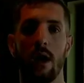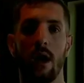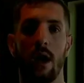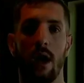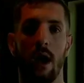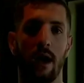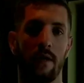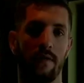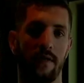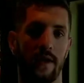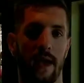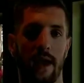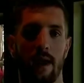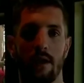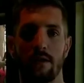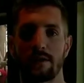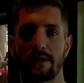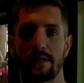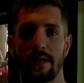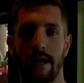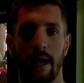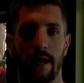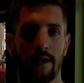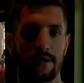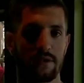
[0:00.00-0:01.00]
on the
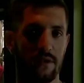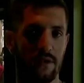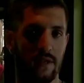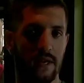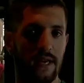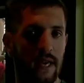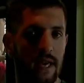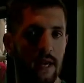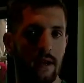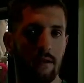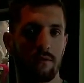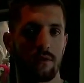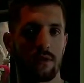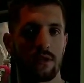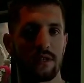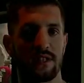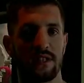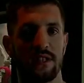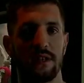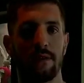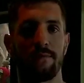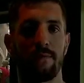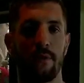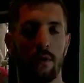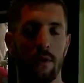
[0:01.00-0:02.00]
outside so they can't really
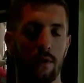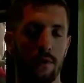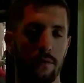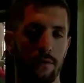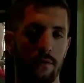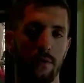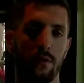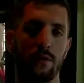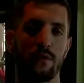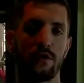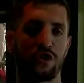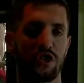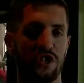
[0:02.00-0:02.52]
see fully through,